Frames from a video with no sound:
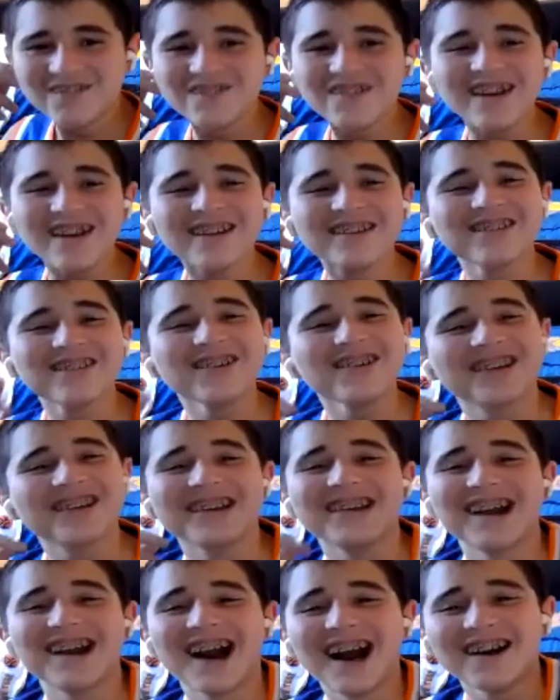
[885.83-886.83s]
ain't
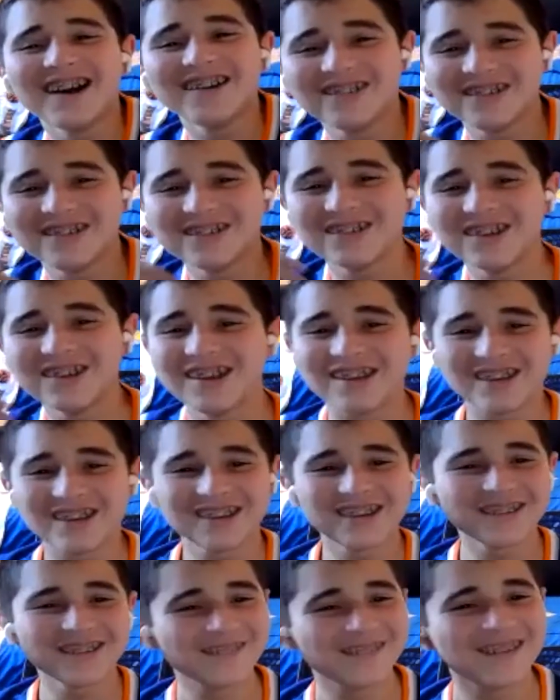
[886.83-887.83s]
talking college,
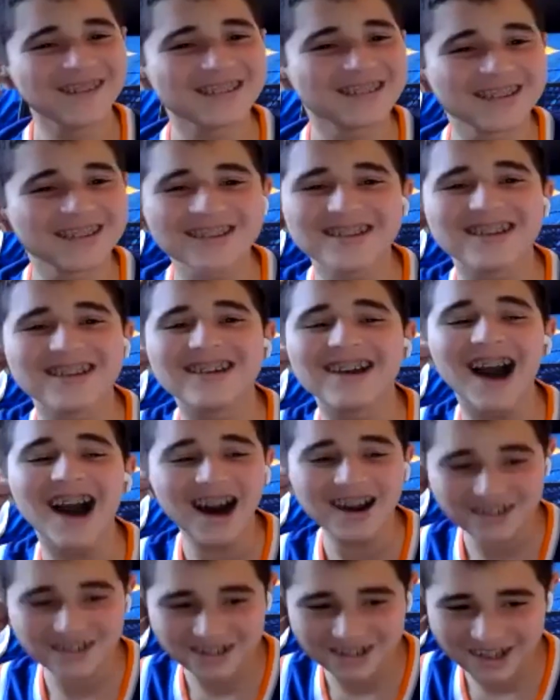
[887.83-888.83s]
Eddie. We ain't talking
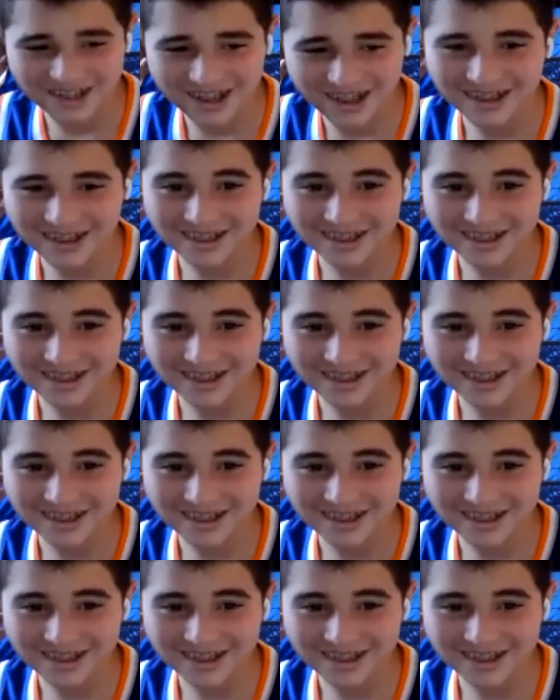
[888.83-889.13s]
college, eh?